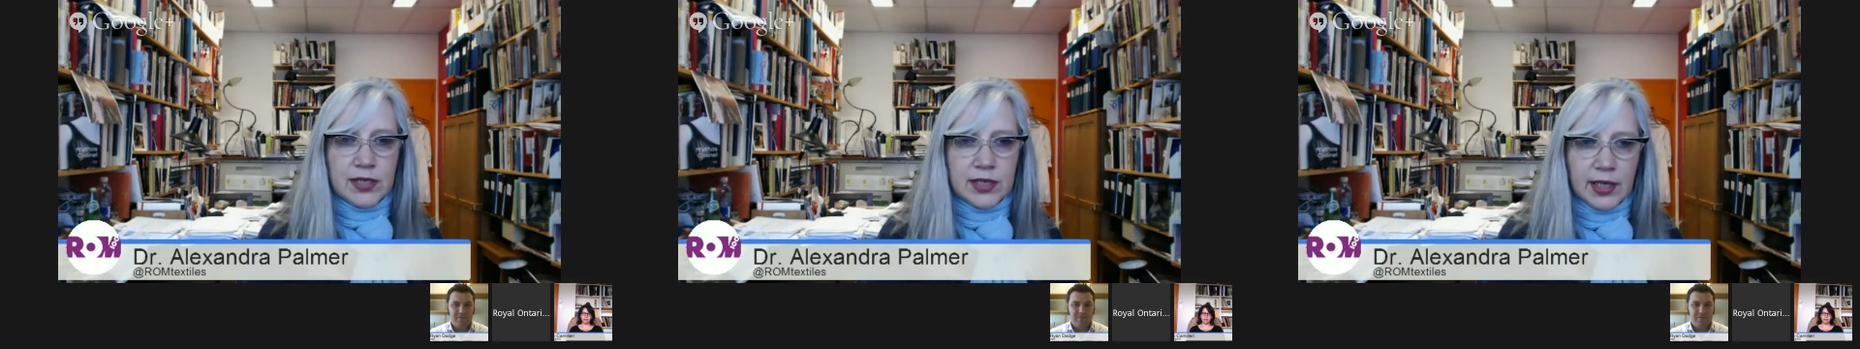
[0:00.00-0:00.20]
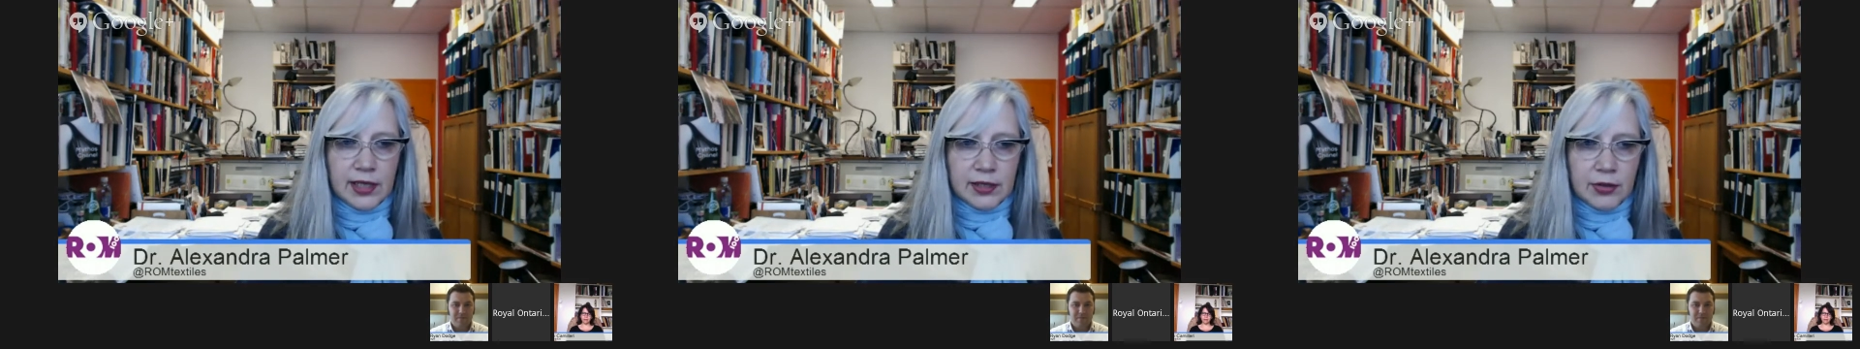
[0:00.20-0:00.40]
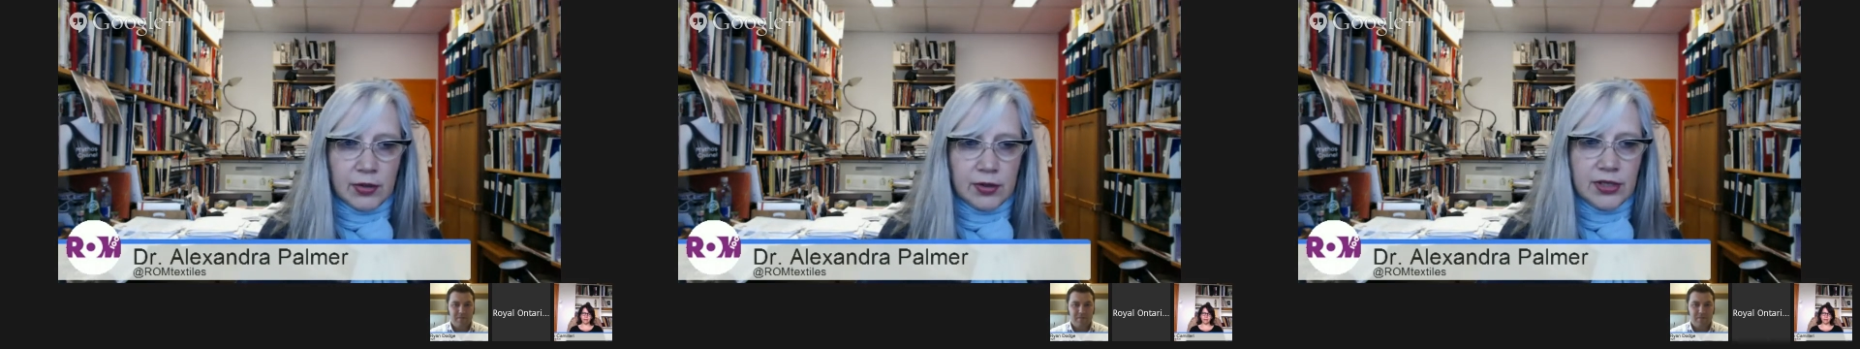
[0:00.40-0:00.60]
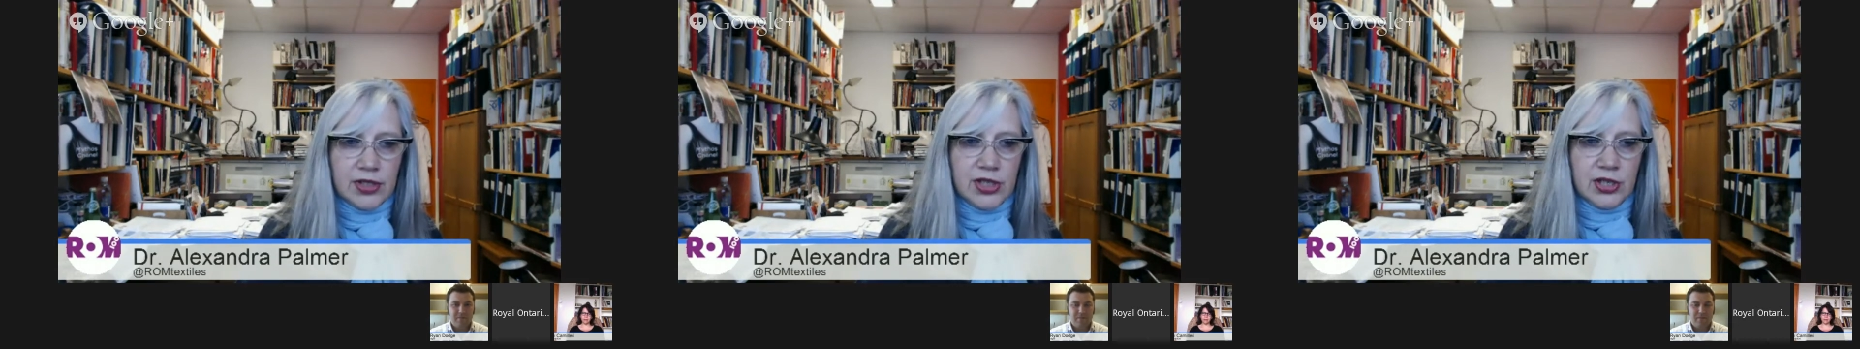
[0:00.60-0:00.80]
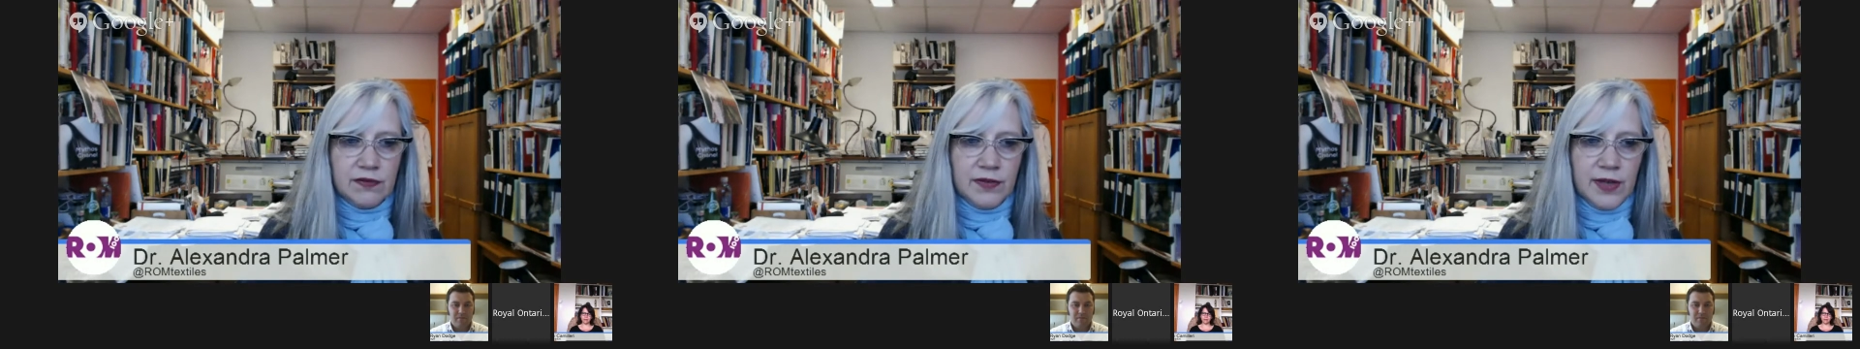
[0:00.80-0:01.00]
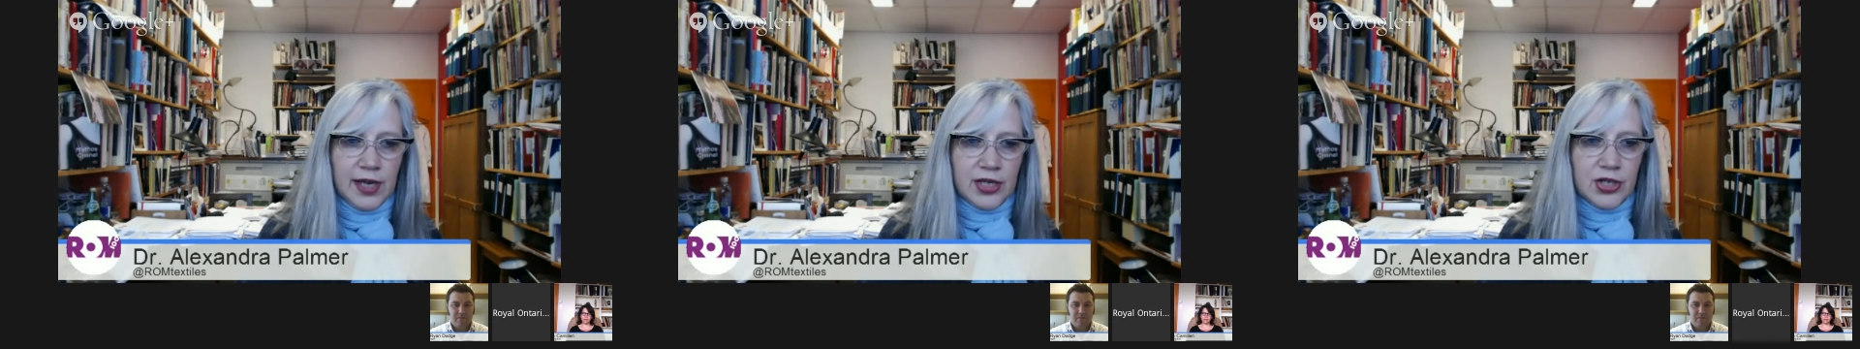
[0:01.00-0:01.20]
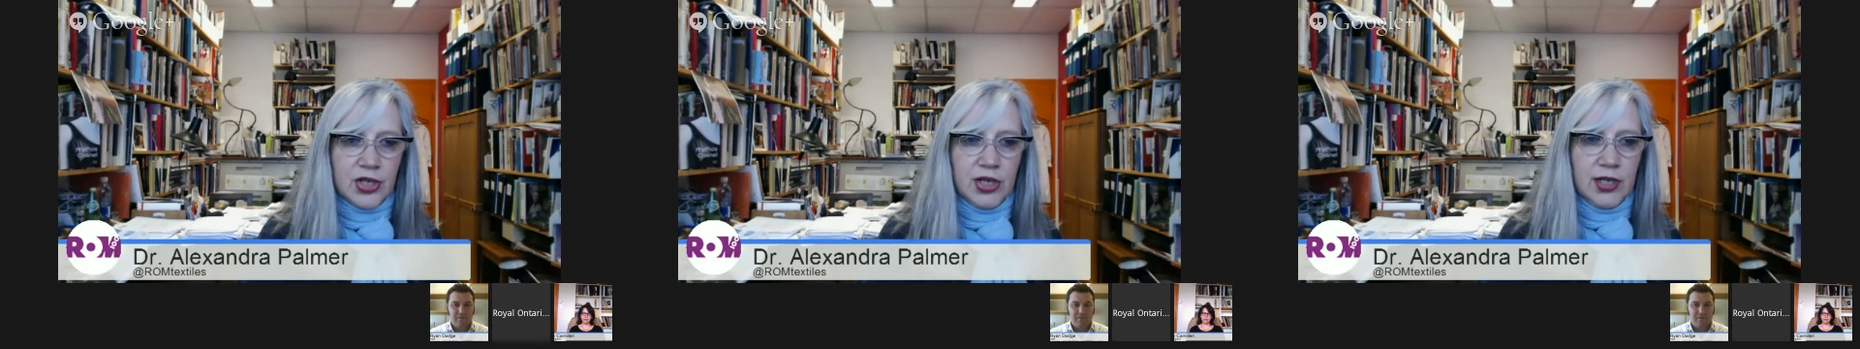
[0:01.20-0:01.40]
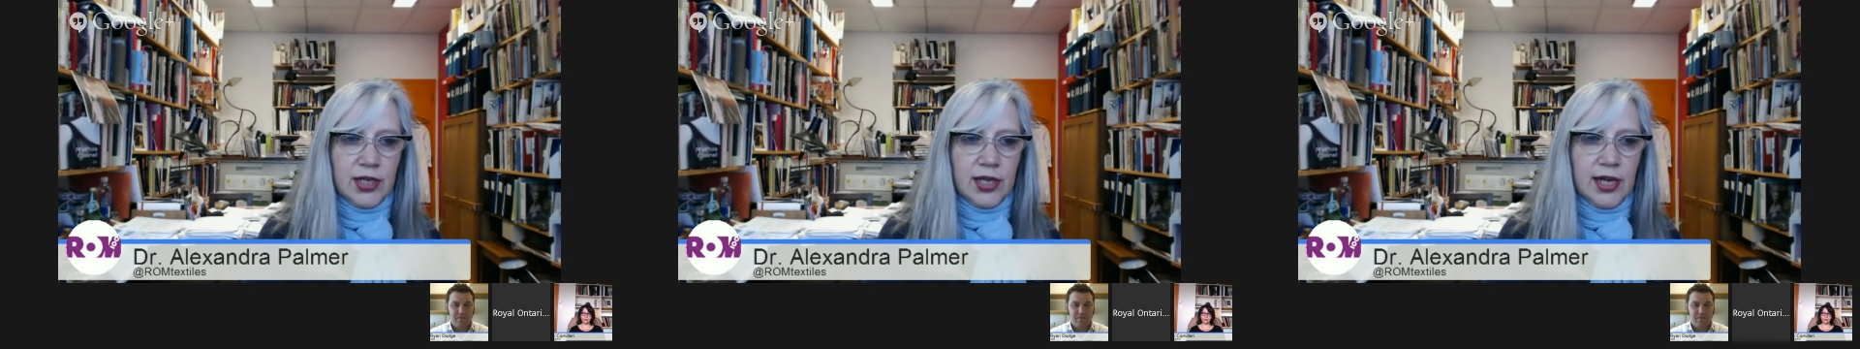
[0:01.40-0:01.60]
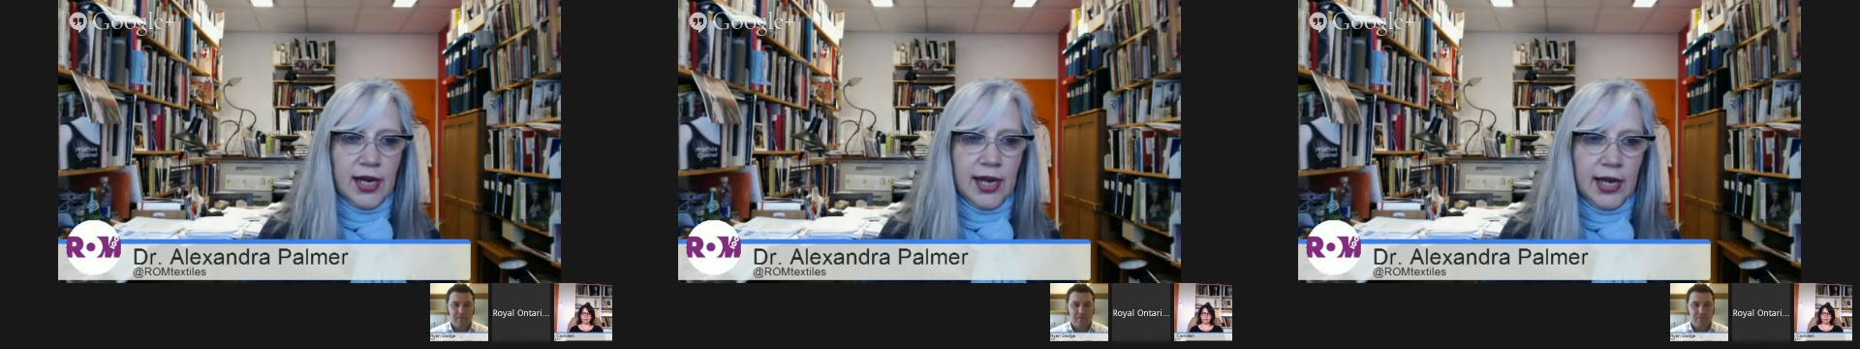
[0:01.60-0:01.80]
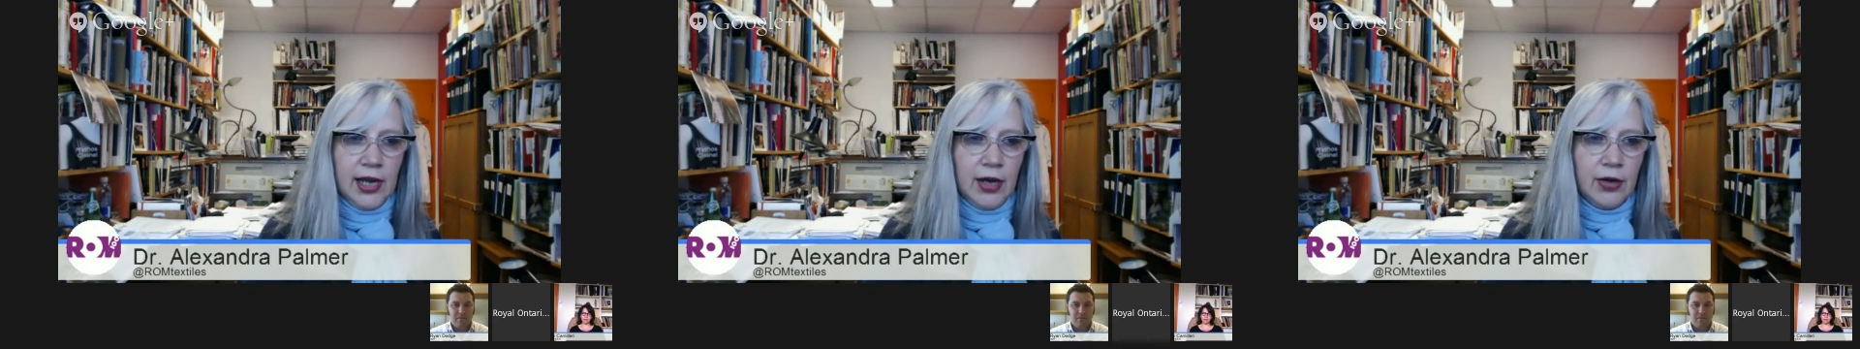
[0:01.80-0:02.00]
technology of fashion and
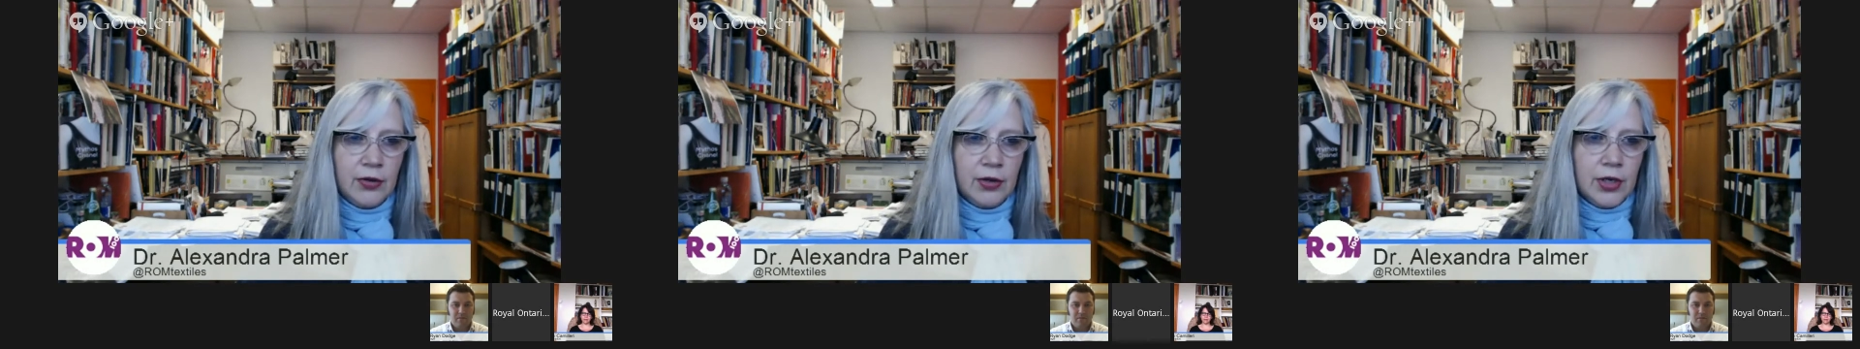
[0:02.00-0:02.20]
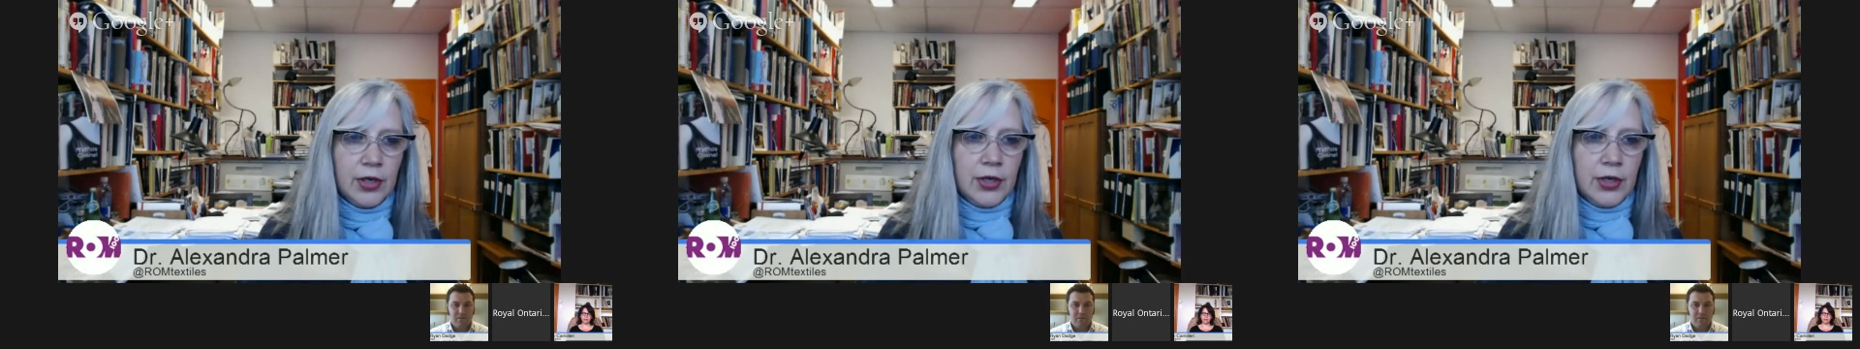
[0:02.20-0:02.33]
how